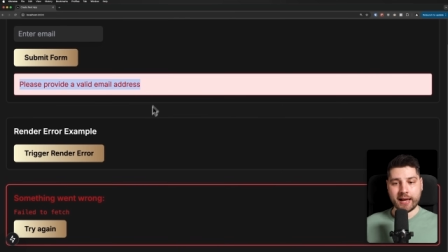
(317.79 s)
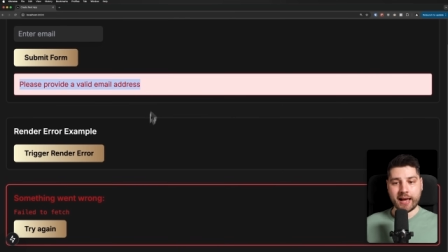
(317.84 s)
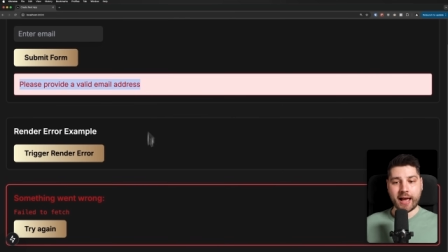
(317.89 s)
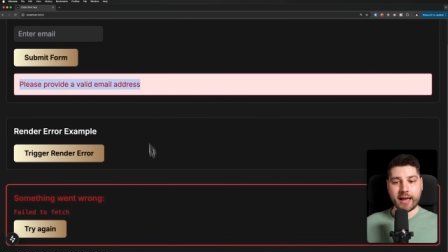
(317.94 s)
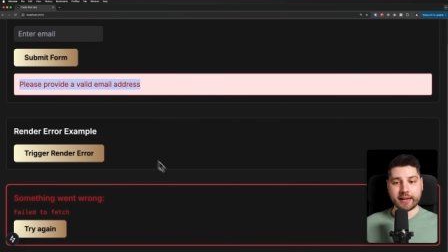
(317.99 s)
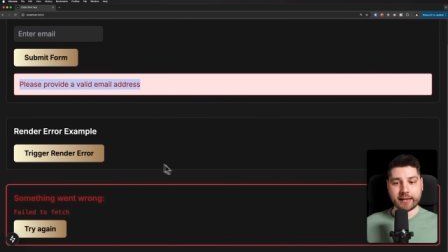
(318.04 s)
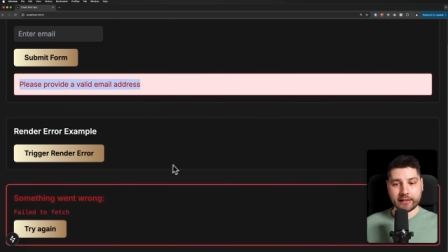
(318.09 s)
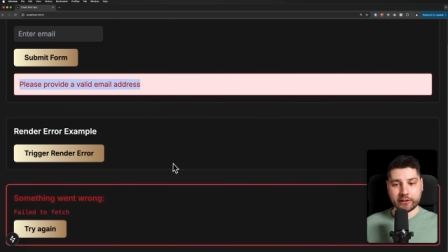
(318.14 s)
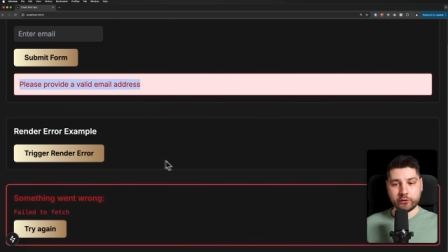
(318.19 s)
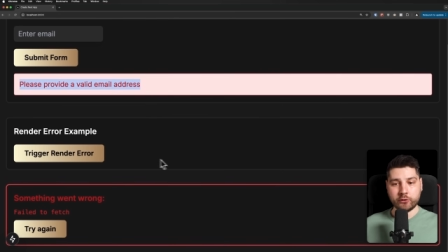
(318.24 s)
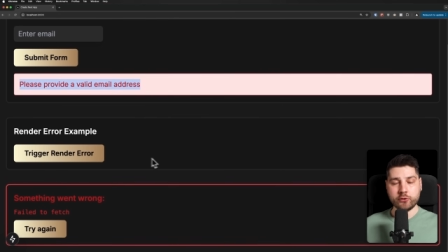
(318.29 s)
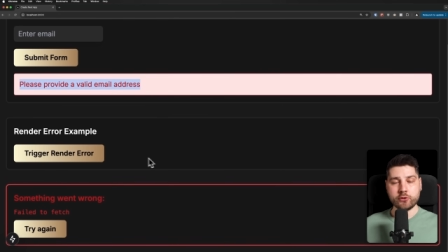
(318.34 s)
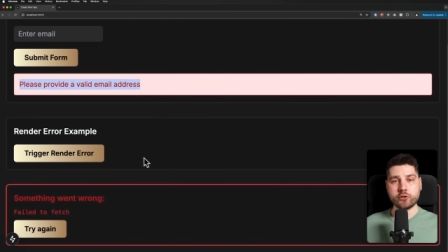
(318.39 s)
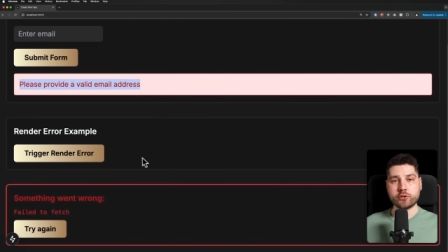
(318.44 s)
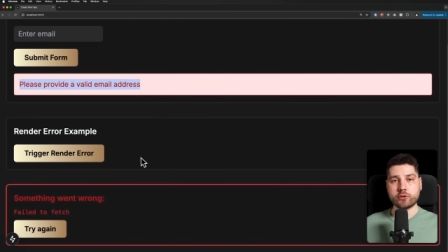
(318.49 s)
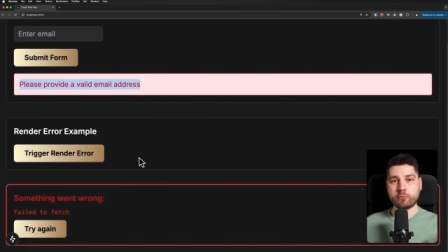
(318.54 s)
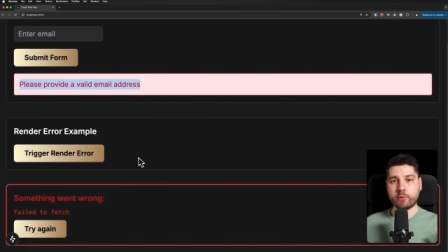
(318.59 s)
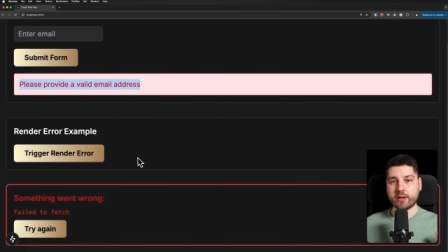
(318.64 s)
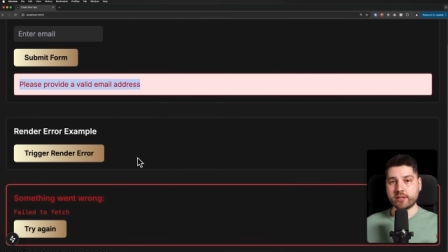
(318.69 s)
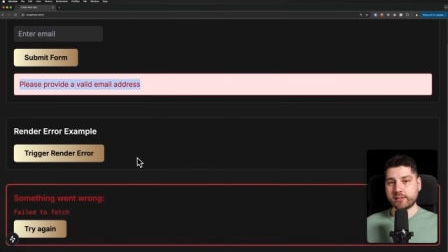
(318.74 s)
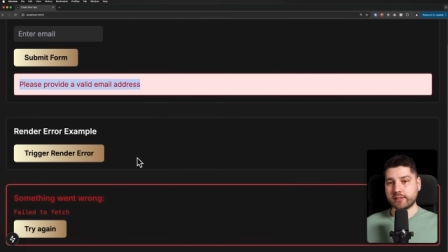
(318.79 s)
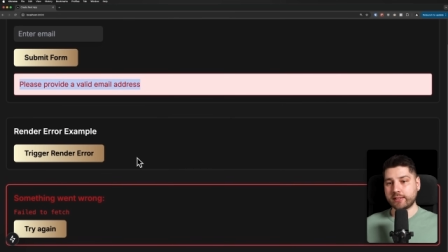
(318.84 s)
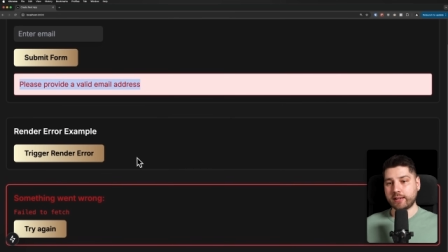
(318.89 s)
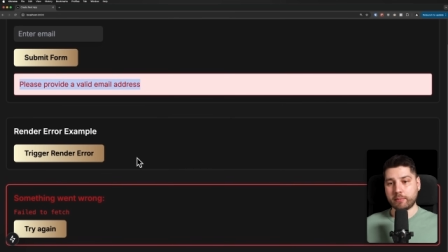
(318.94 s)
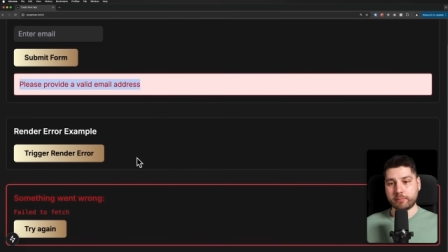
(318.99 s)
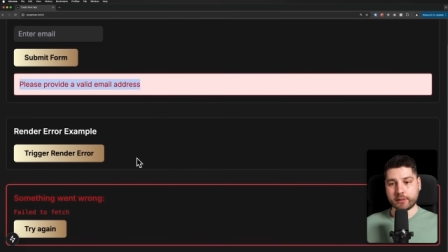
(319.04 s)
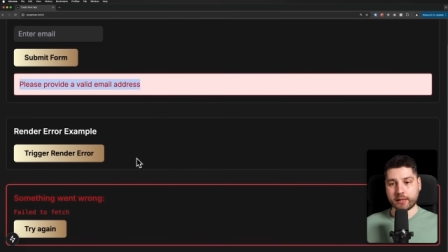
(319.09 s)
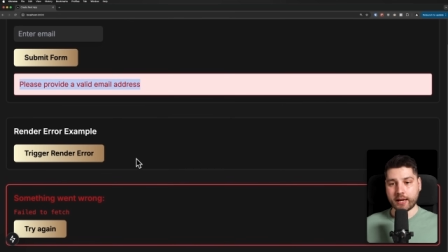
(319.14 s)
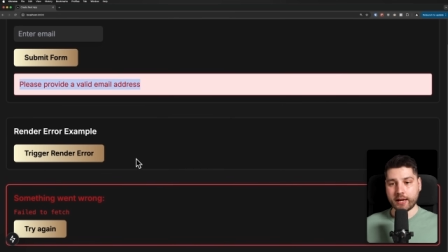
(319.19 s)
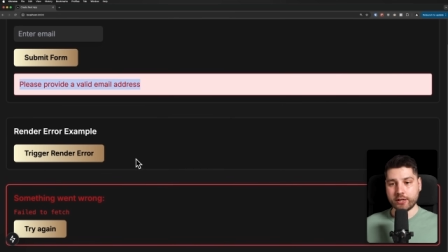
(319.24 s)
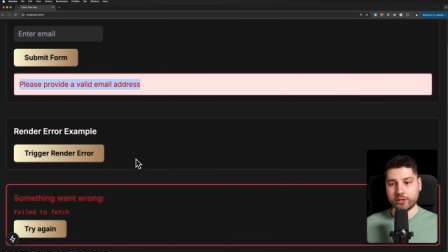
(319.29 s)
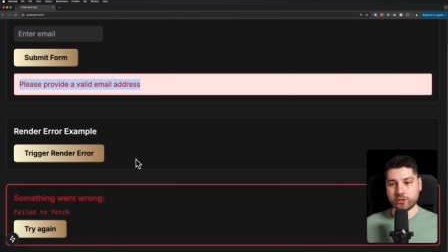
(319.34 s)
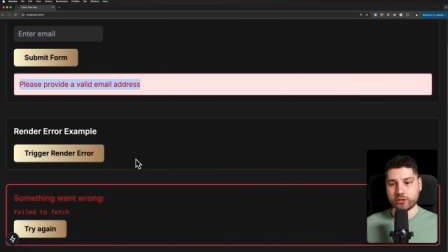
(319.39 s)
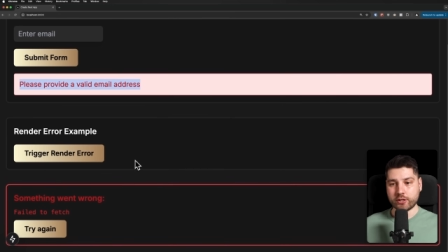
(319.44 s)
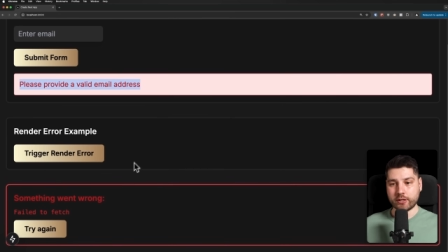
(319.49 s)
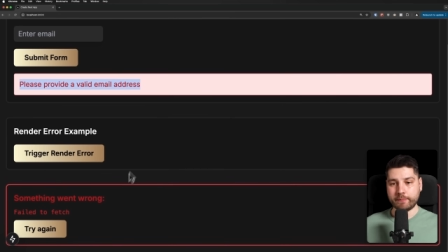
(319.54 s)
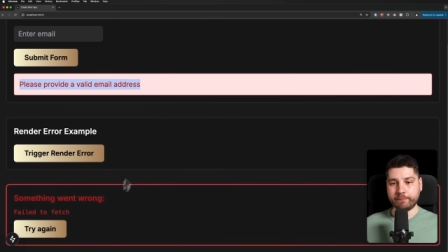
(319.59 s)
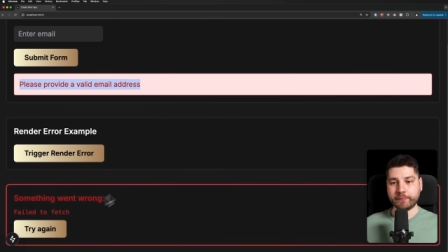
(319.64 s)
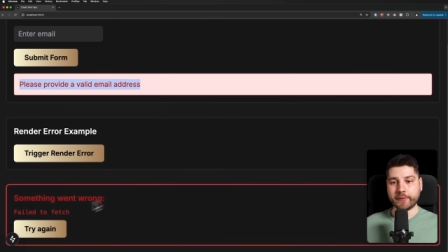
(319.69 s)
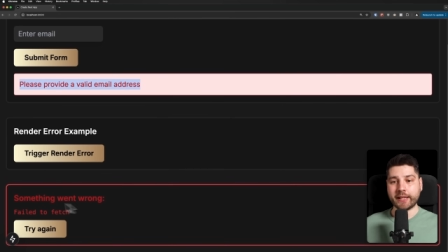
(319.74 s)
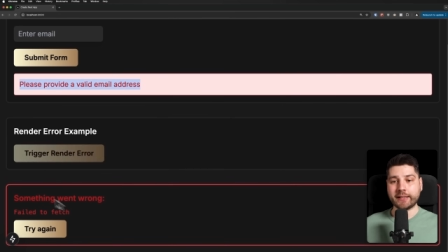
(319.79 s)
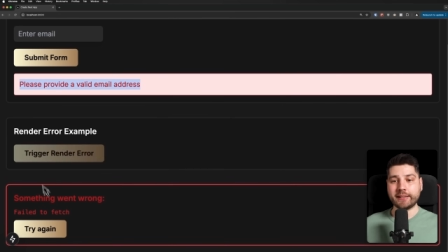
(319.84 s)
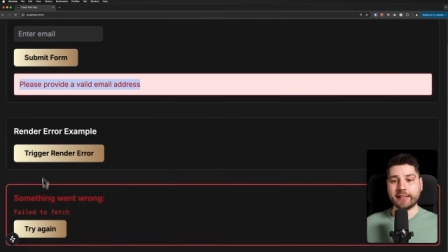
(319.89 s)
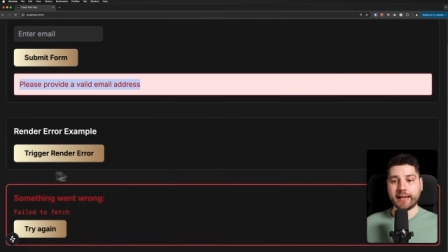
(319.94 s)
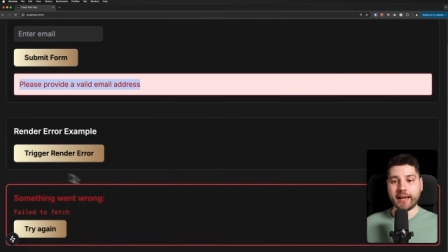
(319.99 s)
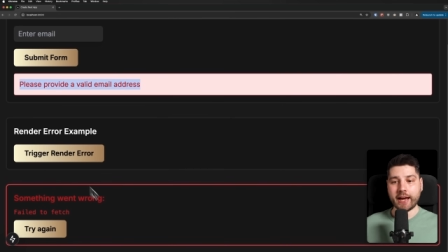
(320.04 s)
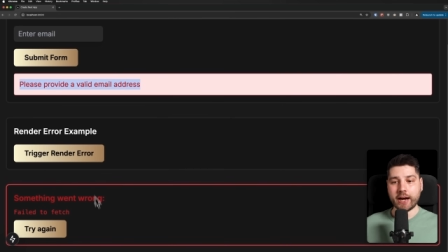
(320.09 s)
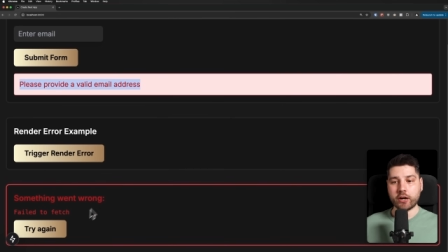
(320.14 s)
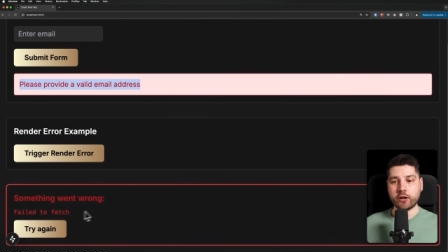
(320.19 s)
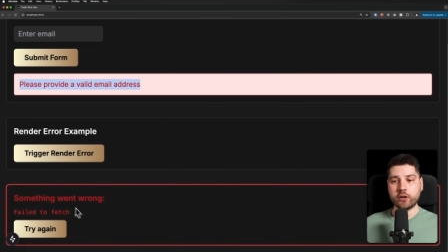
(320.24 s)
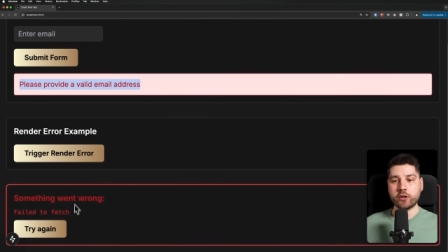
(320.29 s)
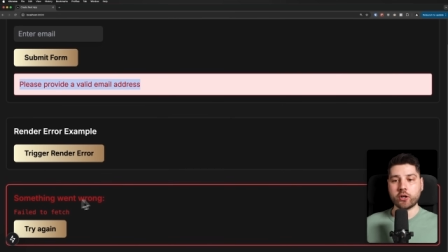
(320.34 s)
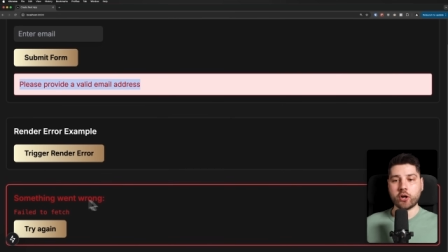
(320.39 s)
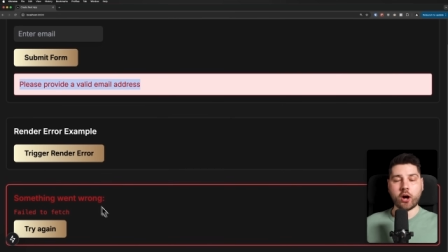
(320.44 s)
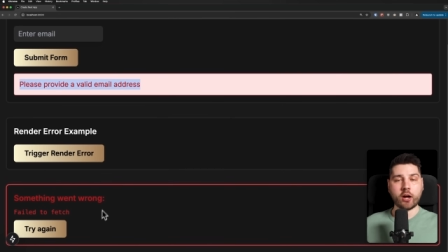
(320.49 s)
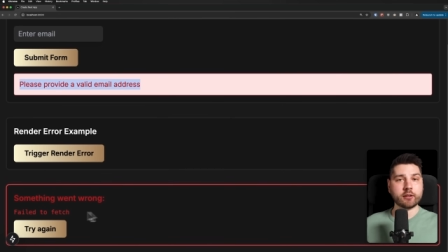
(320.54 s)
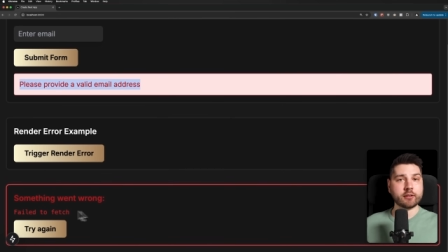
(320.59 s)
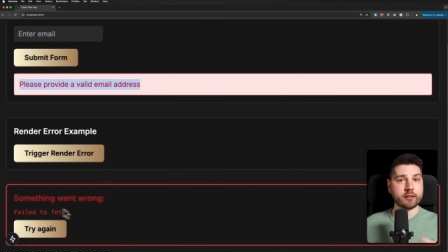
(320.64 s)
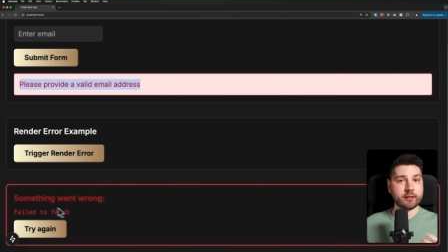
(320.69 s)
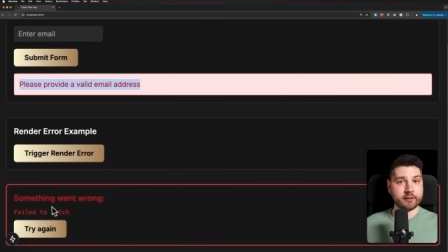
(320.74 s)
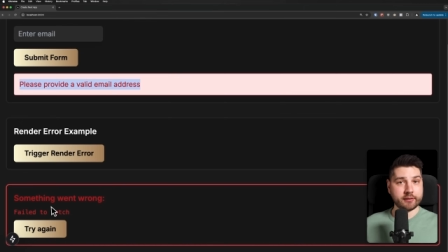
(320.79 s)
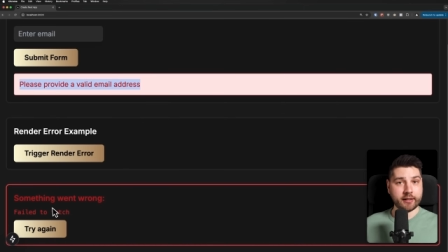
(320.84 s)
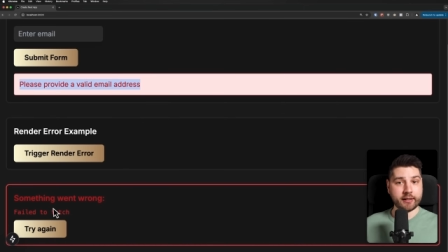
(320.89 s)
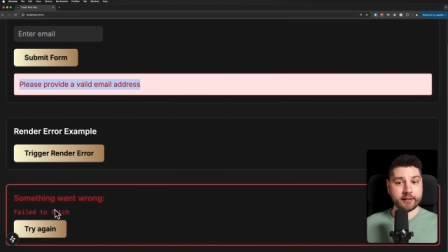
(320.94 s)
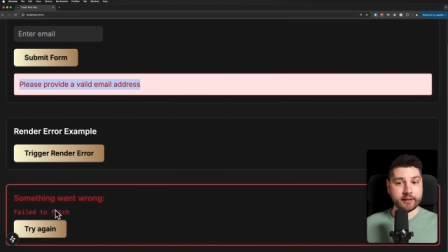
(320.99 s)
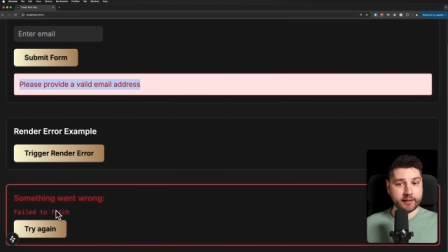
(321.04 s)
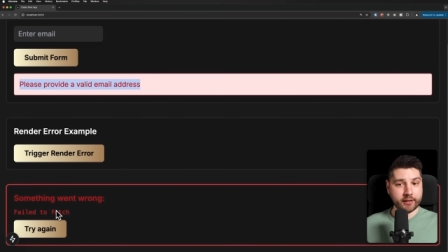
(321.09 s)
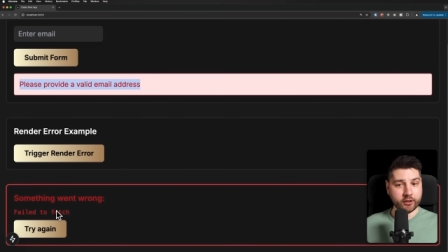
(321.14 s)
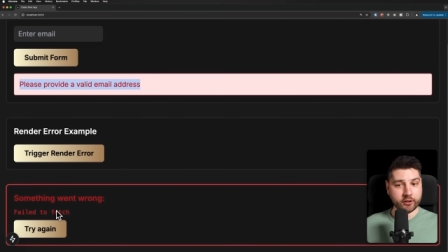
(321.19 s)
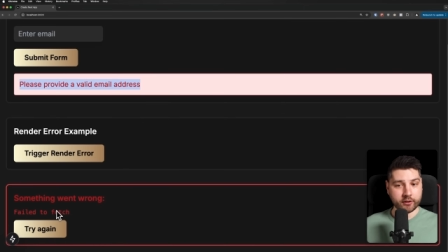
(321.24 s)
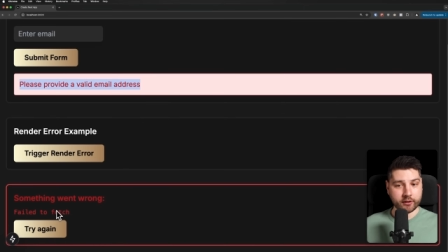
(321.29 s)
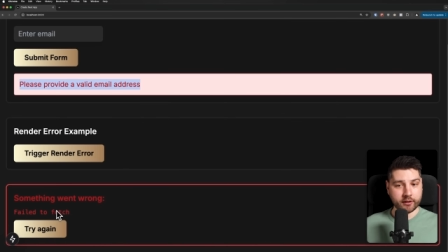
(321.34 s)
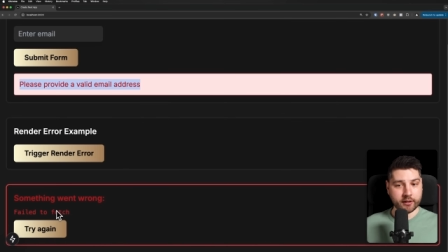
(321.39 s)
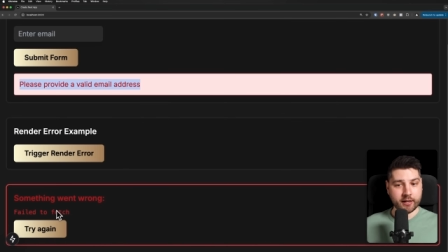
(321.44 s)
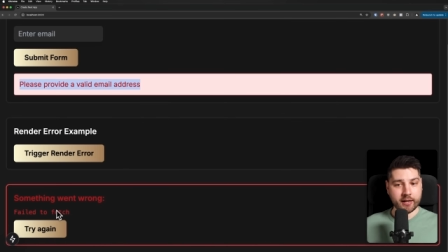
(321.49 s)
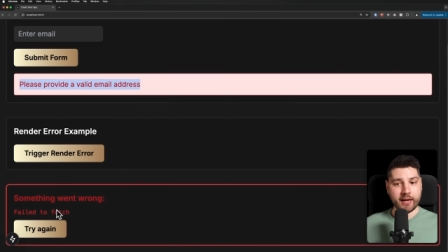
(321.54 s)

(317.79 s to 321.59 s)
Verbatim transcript: I can use the rest of the application and the error got contained here.